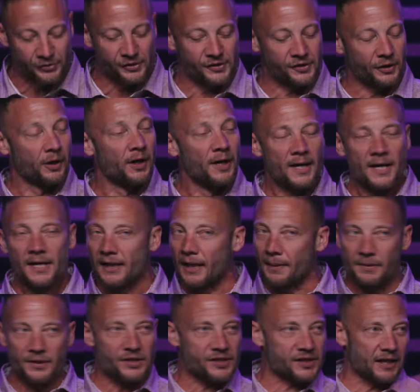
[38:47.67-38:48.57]
And so let
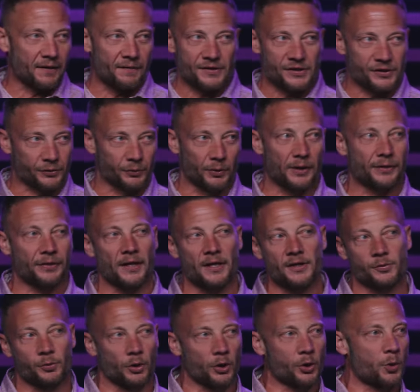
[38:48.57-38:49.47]
me just give us three
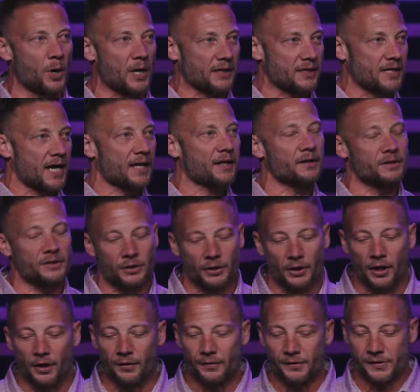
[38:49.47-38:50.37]
things real quick, not in your
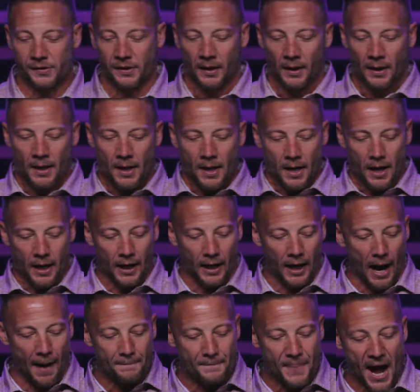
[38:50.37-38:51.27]
notes,
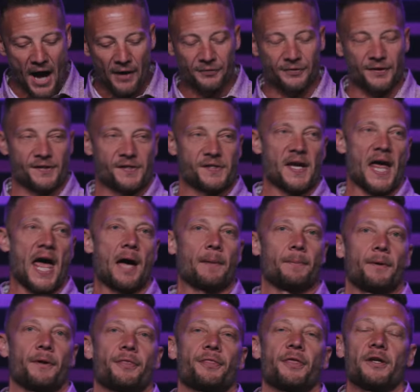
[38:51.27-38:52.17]
uh, about the
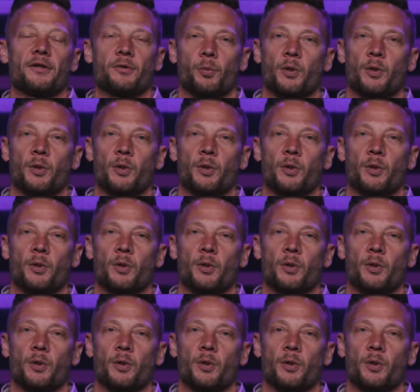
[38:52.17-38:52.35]
Sabbath.